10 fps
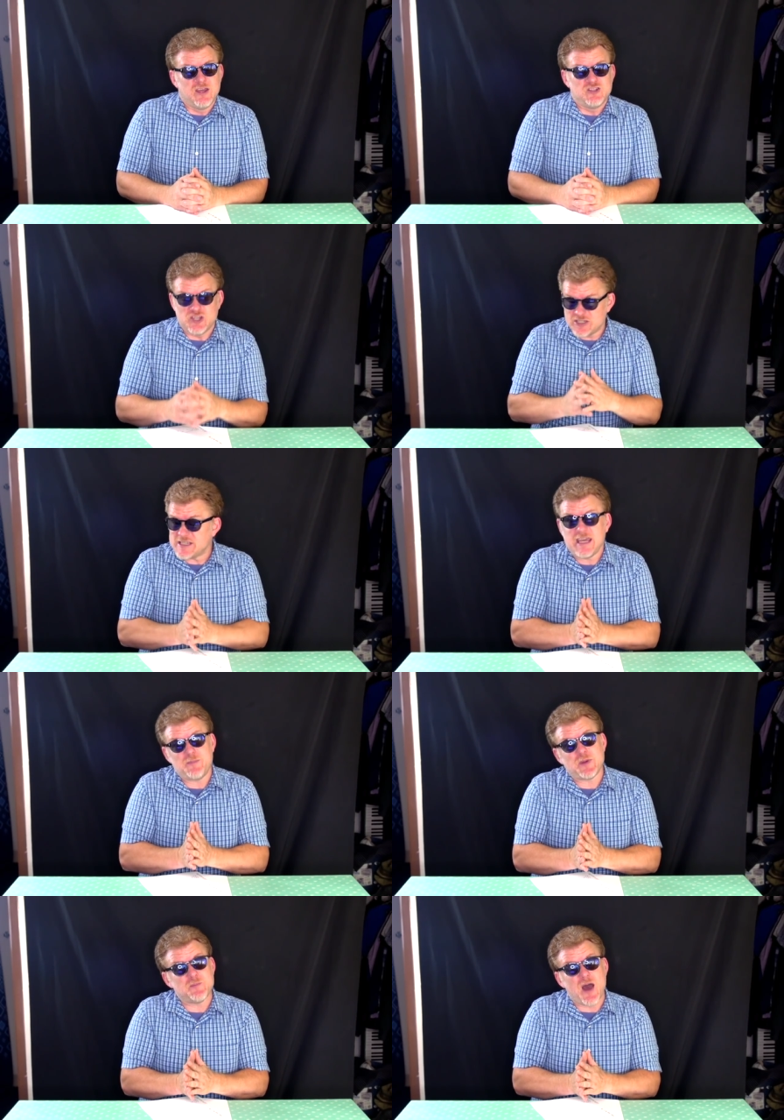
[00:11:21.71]
just
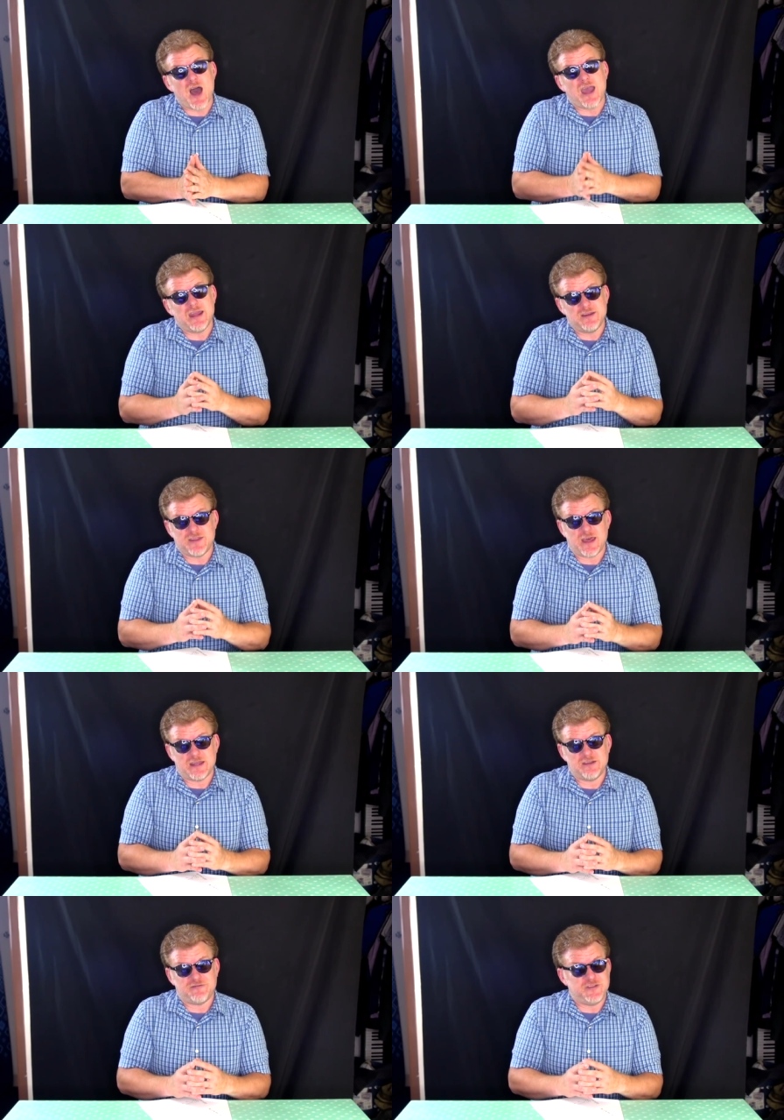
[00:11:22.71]
keep in mind
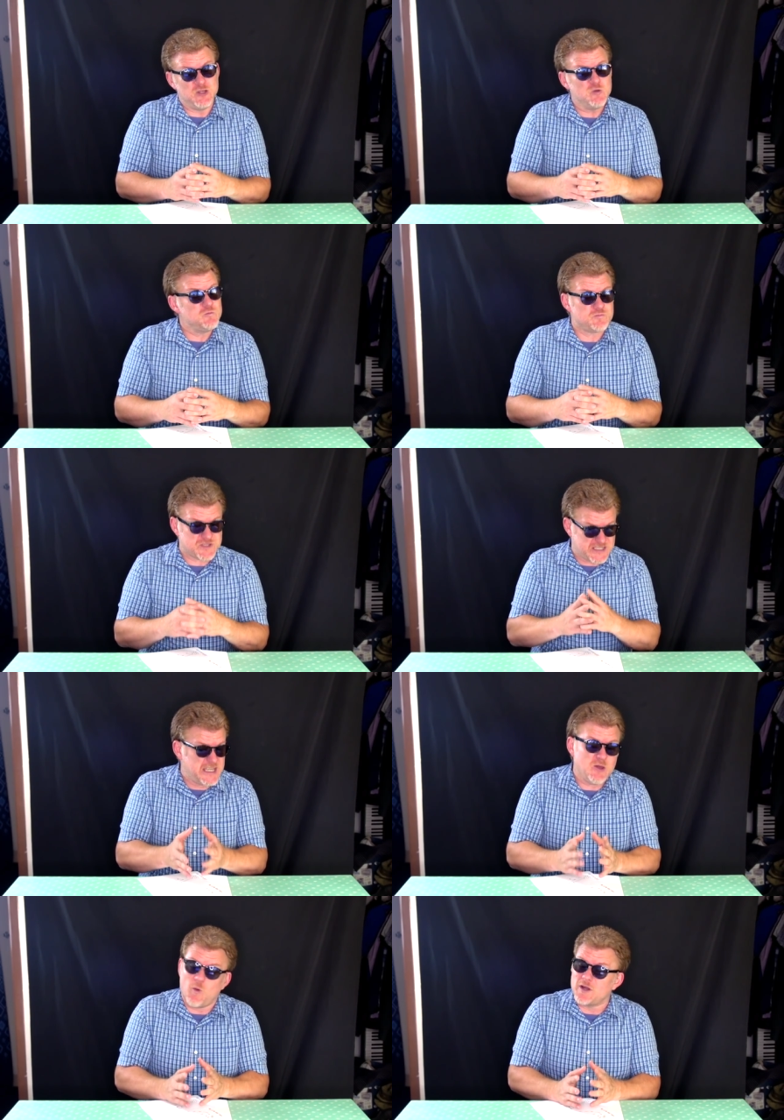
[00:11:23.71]
that if you
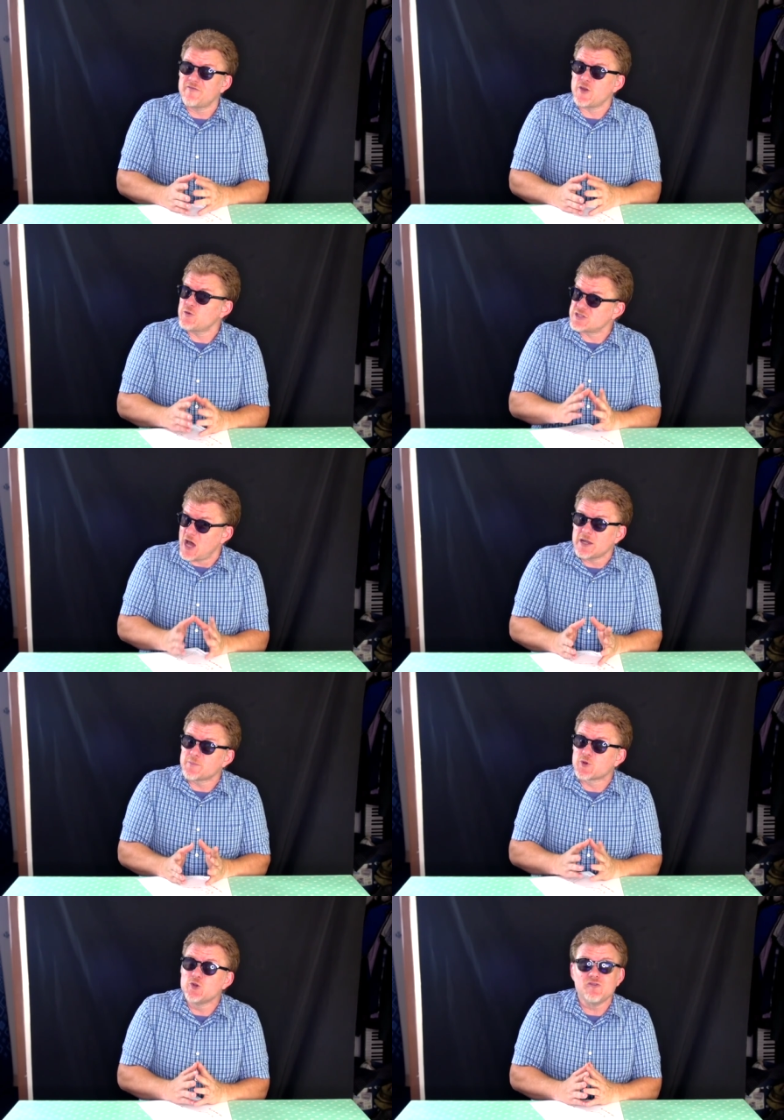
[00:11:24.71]
see one of those
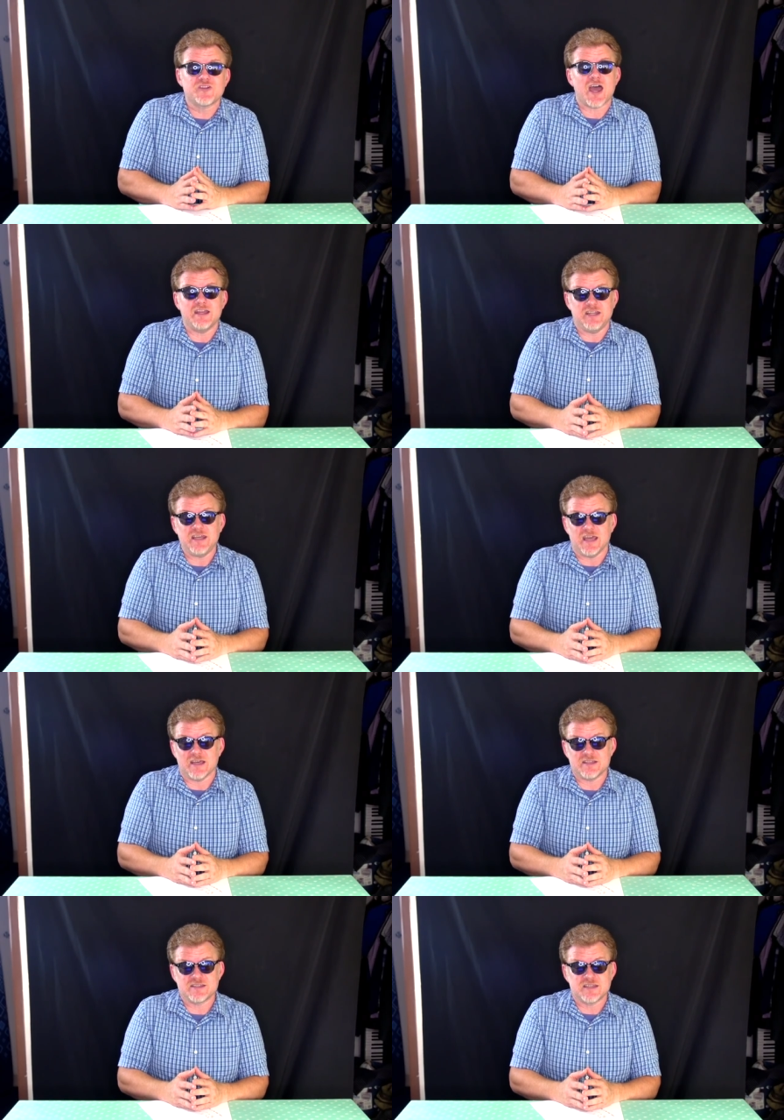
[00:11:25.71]
unapproved
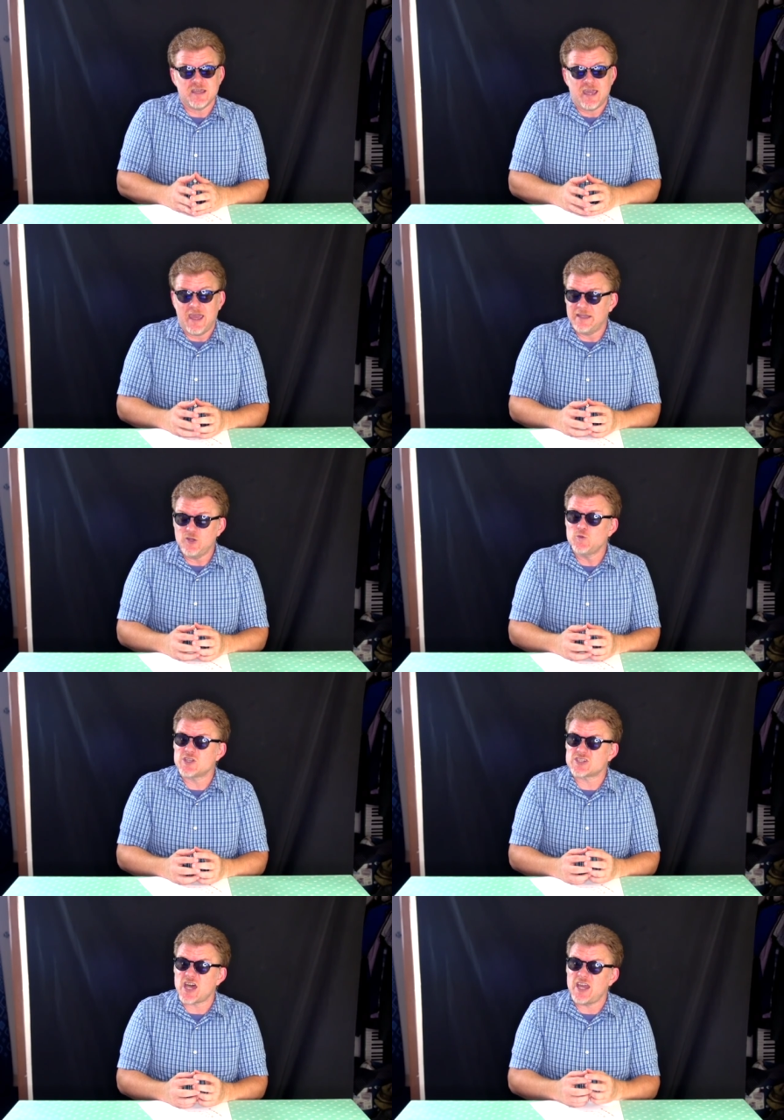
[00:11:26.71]
ideas and you
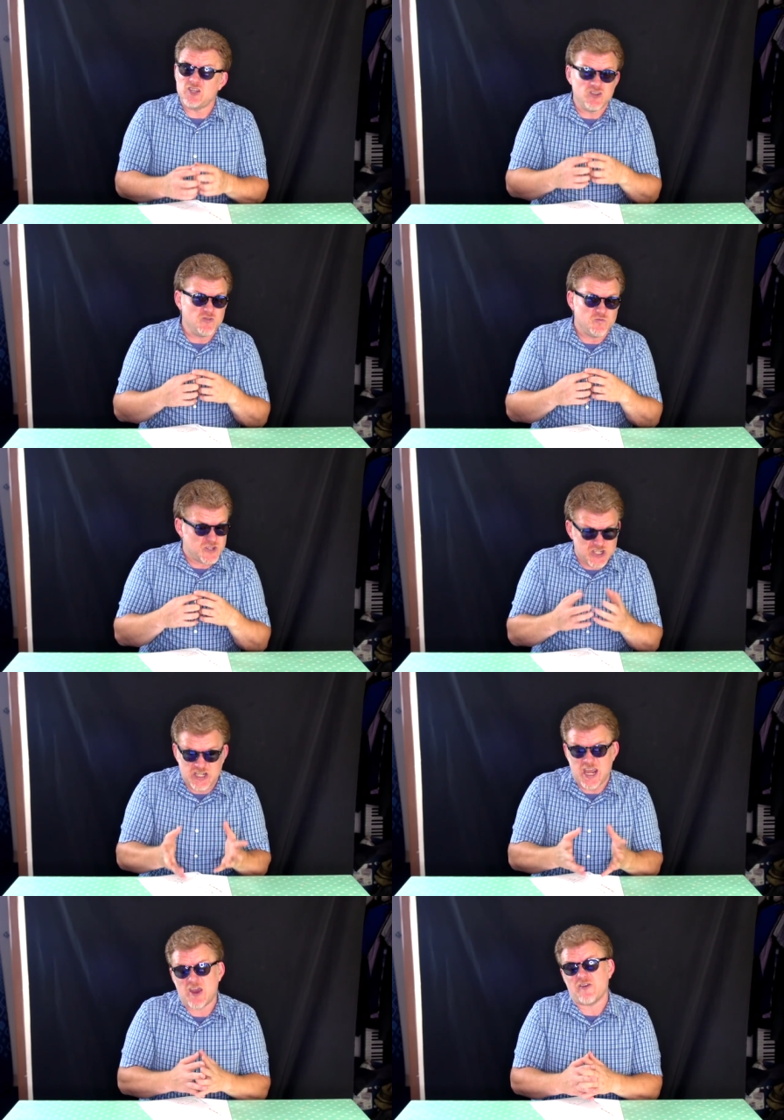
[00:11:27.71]
decide to
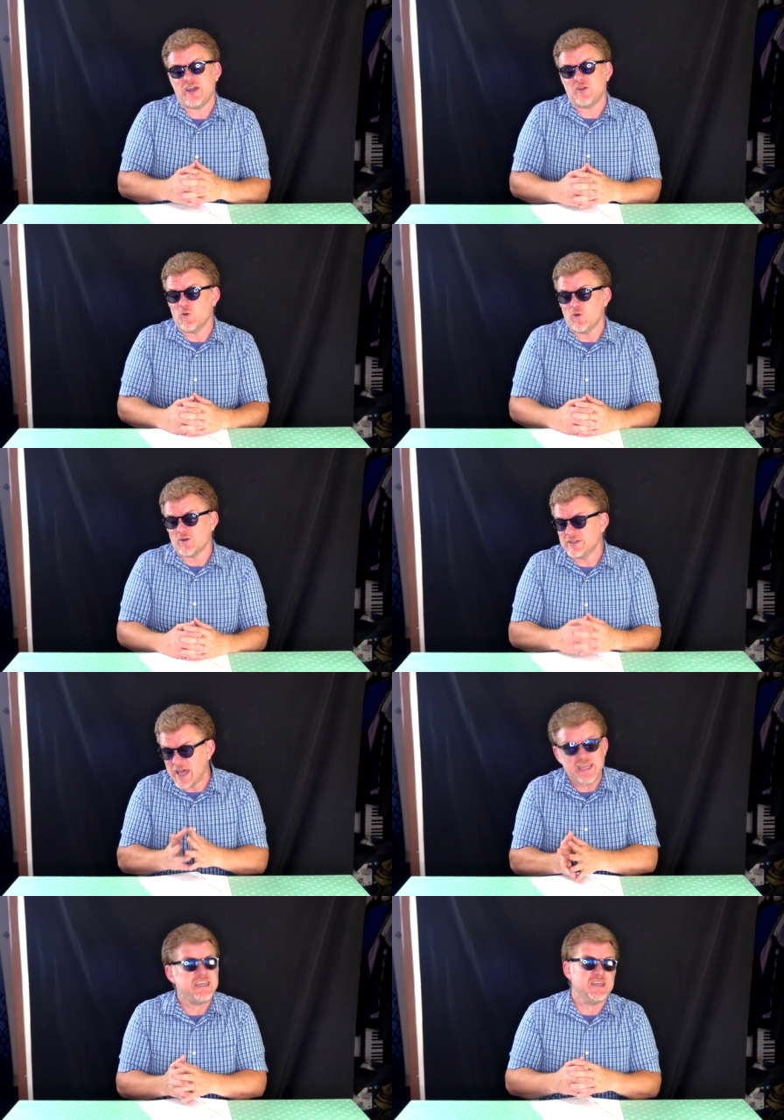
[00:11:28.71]
share it or
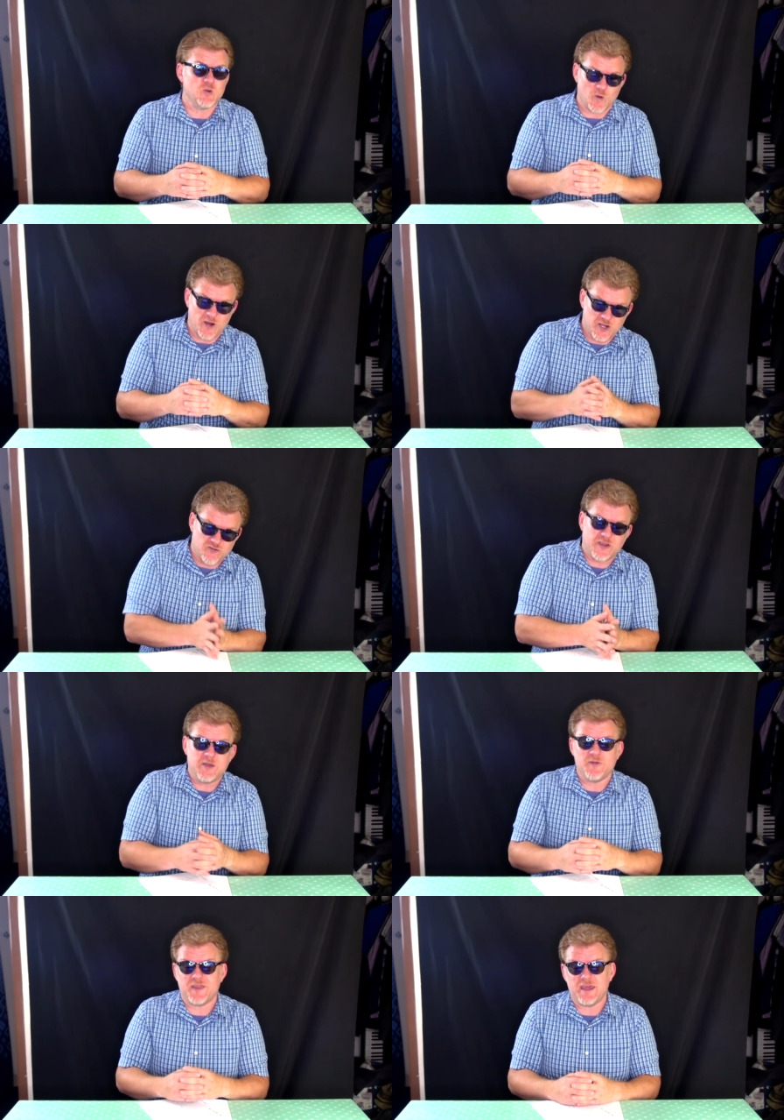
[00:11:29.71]
like it or
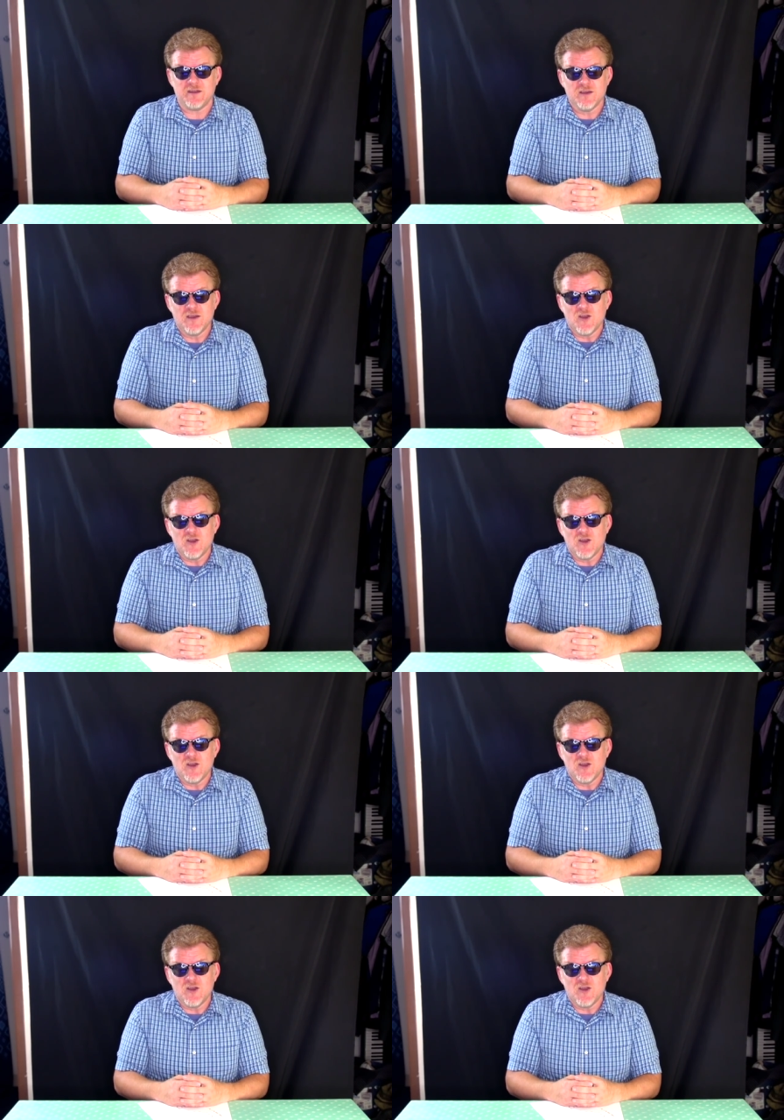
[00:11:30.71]
agree with it,